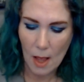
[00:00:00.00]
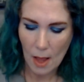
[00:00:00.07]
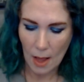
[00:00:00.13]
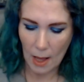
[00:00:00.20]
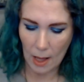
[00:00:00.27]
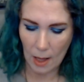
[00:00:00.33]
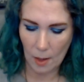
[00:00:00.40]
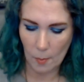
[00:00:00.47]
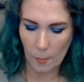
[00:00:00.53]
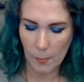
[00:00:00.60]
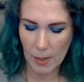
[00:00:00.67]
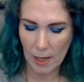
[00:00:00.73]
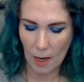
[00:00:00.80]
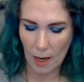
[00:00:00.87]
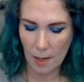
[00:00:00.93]
Um,
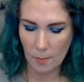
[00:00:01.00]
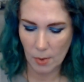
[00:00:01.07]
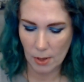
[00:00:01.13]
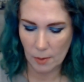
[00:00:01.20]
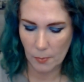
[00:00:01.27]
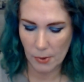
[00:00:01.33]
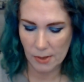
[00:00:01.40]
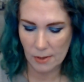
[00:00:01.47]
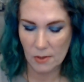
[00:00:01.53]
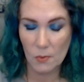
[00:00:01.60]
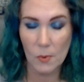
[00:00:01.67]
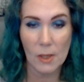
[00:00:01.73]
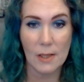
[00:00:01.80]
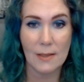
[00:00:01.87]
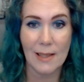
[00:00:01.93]
but I'm going to put this
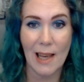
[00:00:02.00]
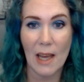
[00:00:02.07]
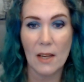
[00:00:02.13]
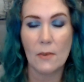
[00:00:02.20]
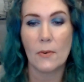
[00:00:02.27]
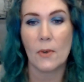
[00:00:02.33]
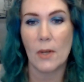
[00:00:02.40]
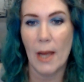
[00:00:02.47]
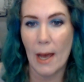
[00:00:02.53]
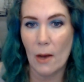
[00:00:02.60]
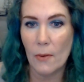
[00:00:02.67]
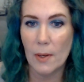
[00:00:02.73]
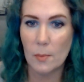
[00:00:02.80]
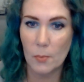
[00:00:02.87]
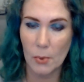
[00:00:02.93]
one aside for now
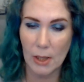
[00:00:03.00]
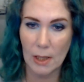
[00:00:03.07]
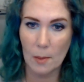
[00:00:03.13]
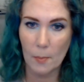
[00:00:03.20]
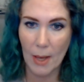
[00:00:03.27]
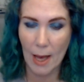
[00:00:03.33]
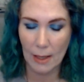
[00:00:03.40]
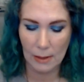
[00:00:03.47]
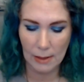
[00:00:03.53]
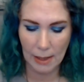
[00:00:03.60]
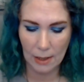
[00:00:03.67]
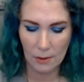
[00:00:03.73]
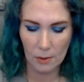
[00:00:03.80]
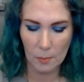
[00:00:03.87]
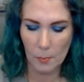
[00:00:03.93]
and bring it back
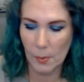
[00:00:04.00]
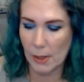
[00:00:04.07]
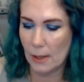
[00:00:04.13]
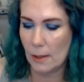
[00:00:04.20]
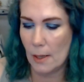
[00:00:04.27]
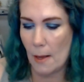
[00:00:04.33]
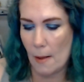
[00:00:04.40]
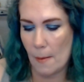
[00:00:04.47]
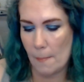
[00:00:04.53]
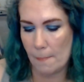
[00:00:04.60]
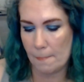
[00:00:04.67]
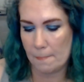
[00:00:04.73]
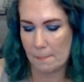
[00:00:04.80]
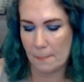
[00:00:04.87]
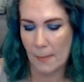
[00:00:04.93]
later. But um,
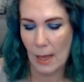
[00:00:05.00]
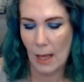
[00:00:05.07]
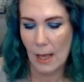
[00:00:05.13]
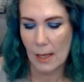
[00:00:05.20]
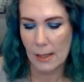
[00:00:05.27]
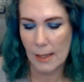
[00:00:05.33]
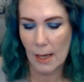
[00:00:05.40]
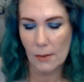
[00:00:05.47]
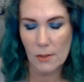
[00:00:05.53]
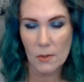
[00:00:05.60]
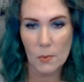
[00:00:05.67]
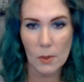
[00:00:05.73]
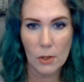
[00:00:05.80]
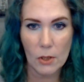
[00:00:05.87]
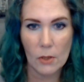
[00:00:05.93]
yeah, this
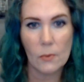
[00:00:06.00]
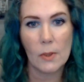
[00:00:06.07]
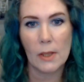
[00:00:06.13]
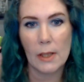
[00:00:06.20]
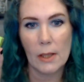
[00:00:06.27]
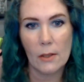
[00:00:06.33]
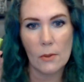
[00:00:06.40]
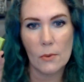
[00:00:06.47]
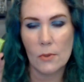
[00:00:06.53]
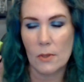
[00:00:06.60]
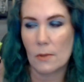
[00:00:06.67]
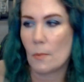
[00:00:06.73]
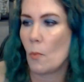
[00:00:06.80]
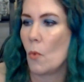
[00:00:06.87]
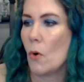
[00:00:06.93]
one could really use
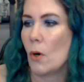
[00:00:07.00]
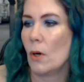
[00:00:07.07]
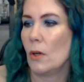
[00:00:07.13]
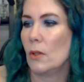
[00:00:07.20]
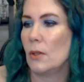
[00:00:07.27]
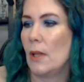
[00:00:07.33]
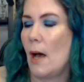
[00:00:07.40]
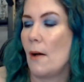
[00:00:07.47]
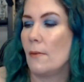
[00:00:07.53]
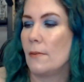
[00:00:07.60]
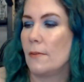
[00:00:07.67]
more love